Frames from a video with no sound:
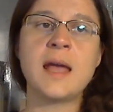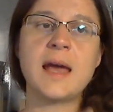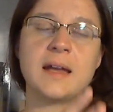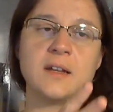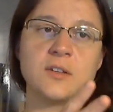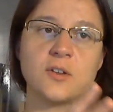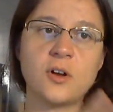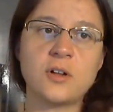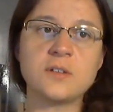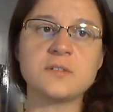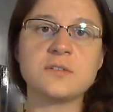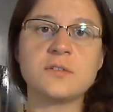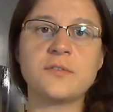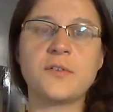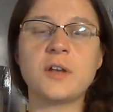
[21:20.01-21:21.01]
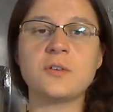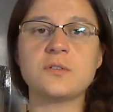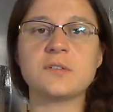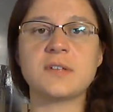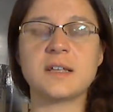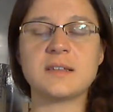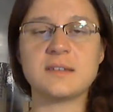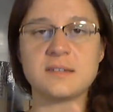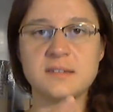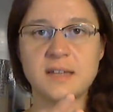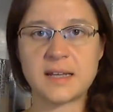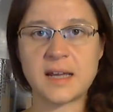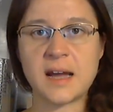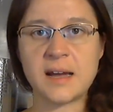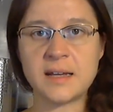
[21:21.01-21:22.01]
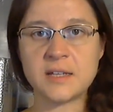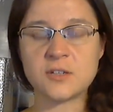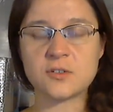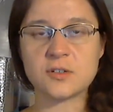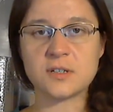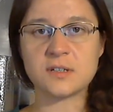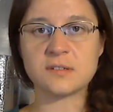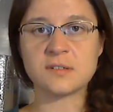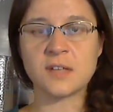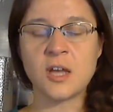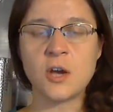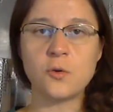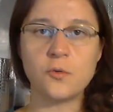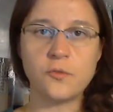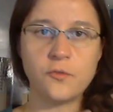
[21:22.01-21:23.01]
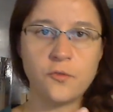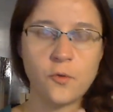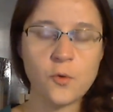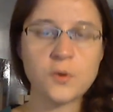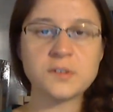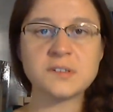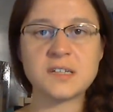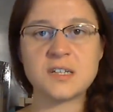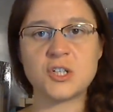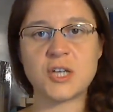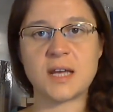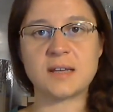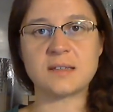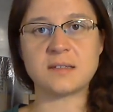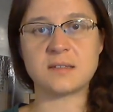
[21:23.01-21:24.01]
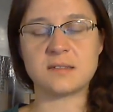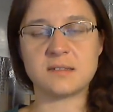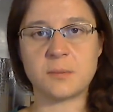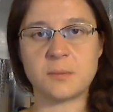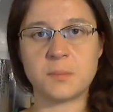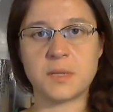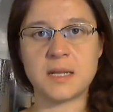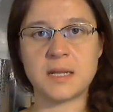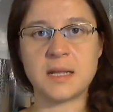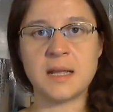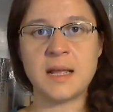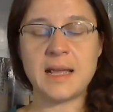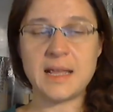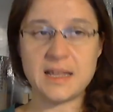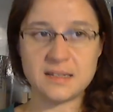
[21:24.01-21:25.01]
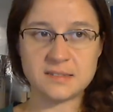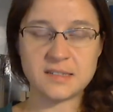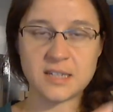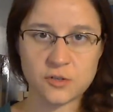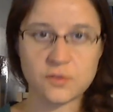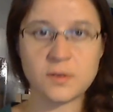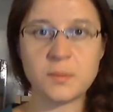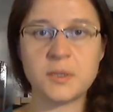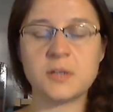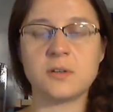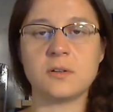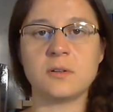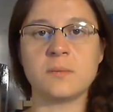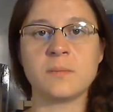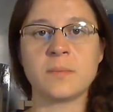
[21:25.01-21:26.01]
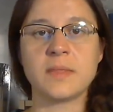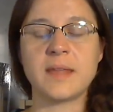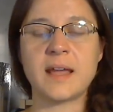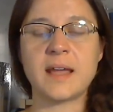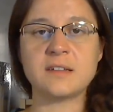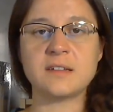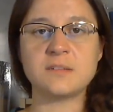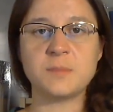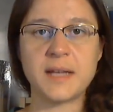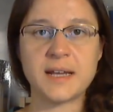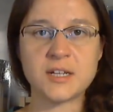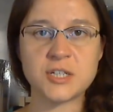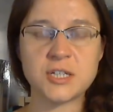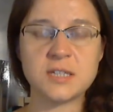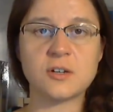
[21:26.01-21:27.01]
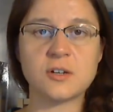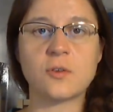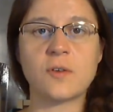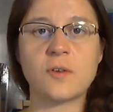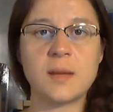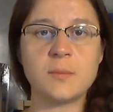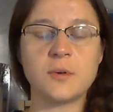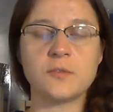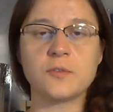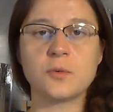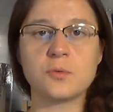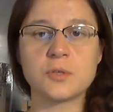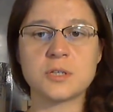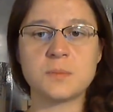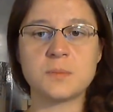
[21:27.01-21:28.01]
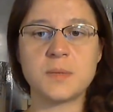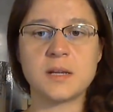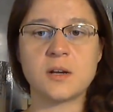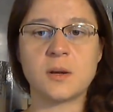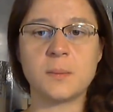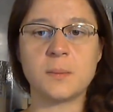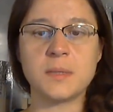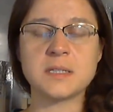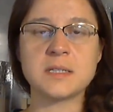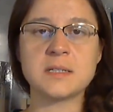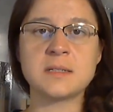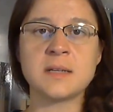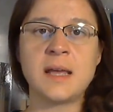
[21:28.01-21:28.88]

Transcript: And it also follows that the psychiatrist who force injected somebody is a criminal. There has been actually the crime of torture being committed.